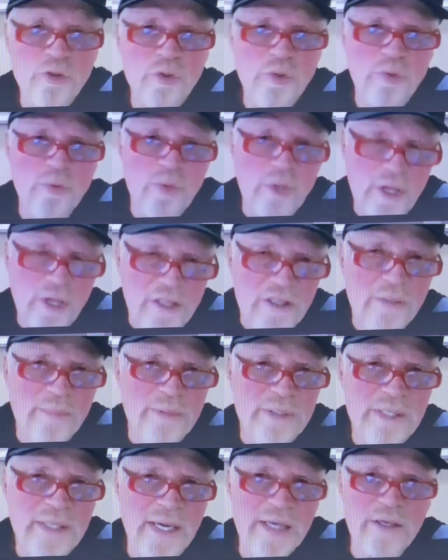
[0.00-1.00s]
to the
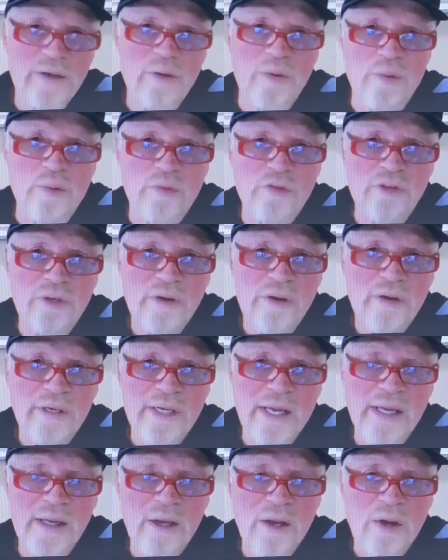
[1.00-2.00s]
botanicals,
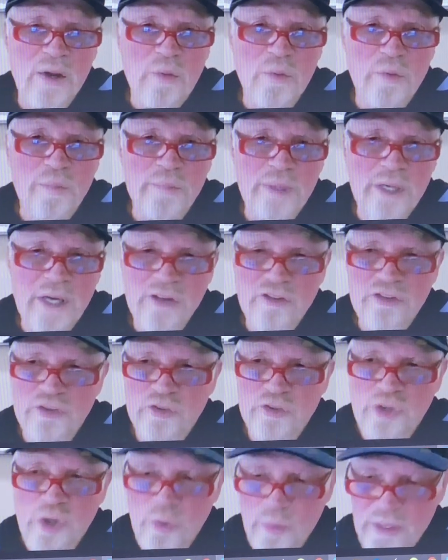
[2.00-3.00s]
okay? Because there's no